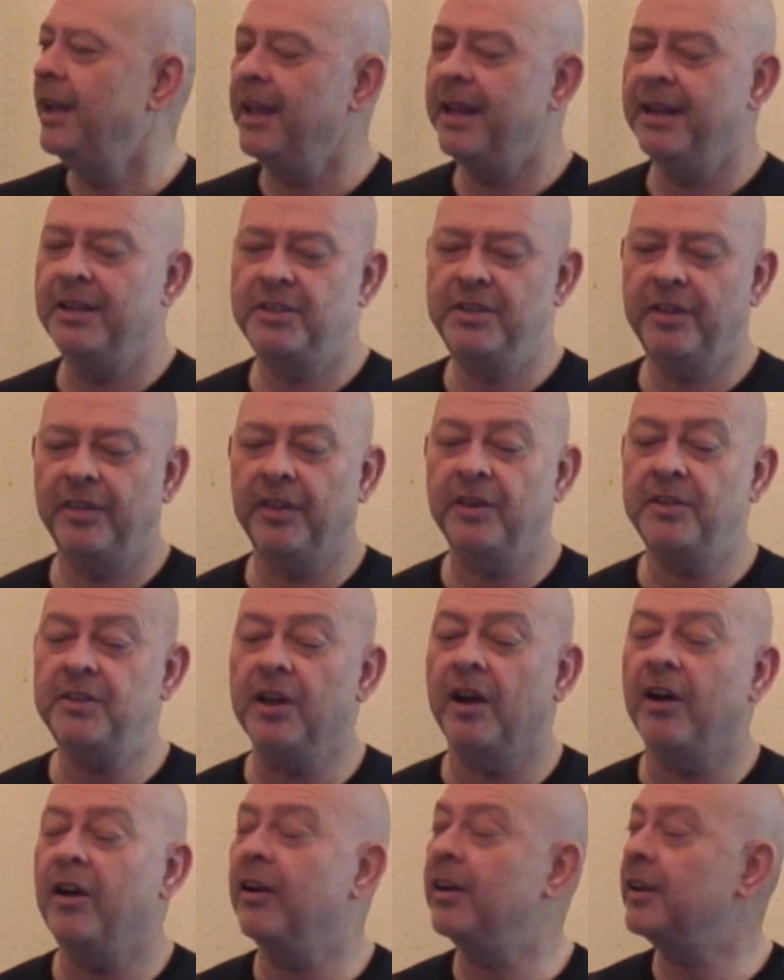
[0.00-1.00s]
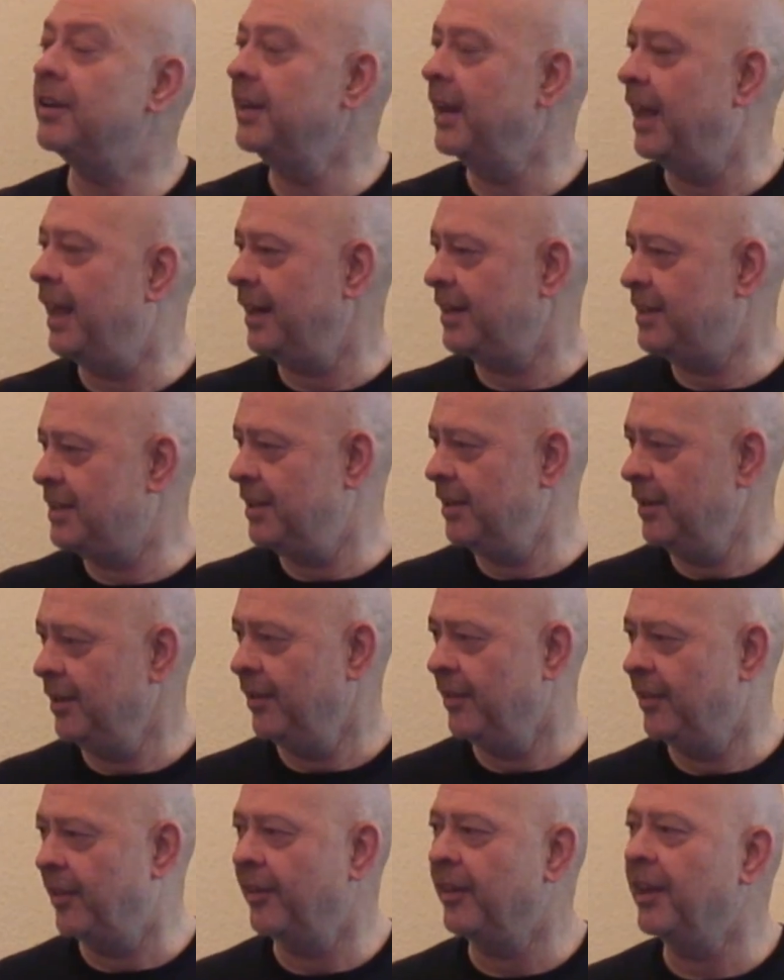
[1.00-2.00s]
into the dark net
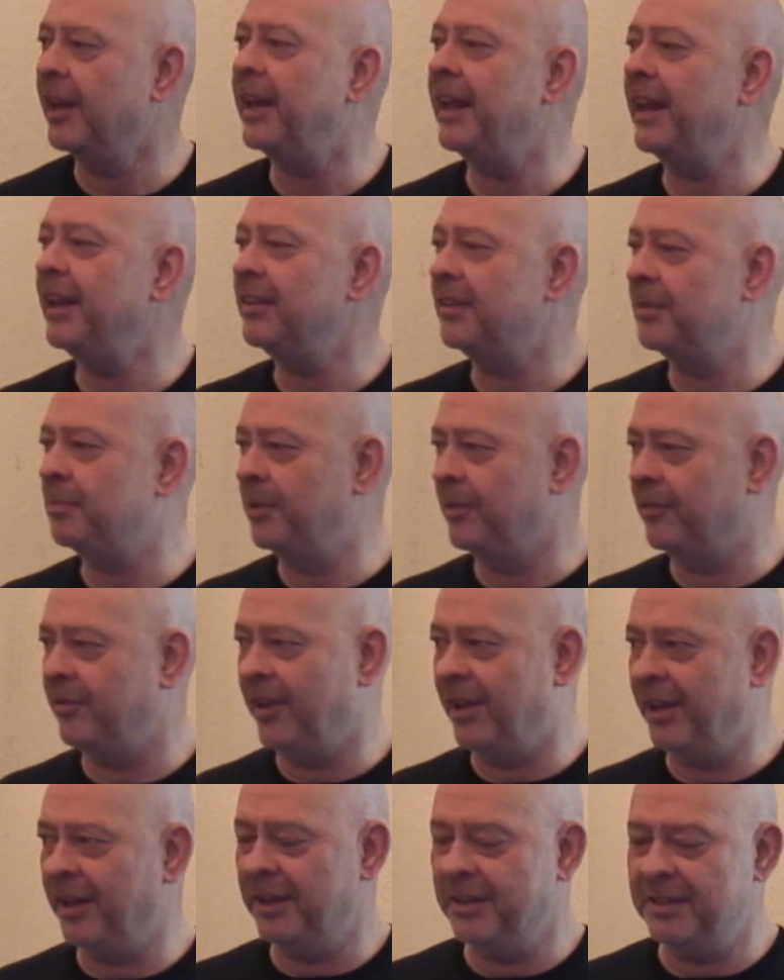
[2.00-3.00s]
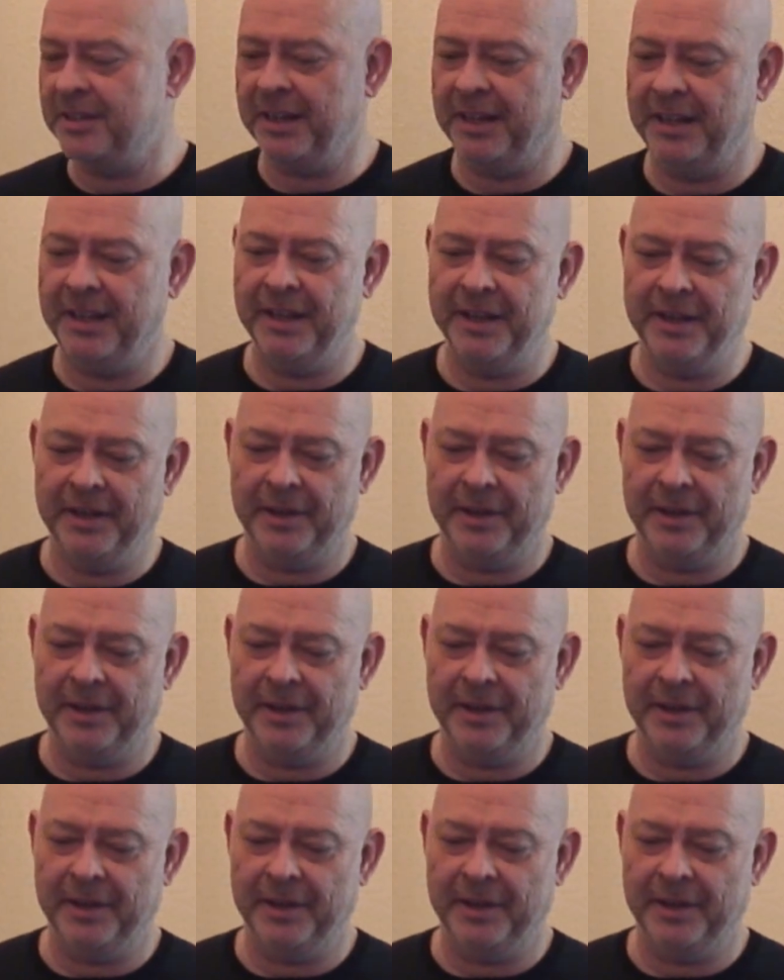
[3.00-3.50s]
that the links provide here.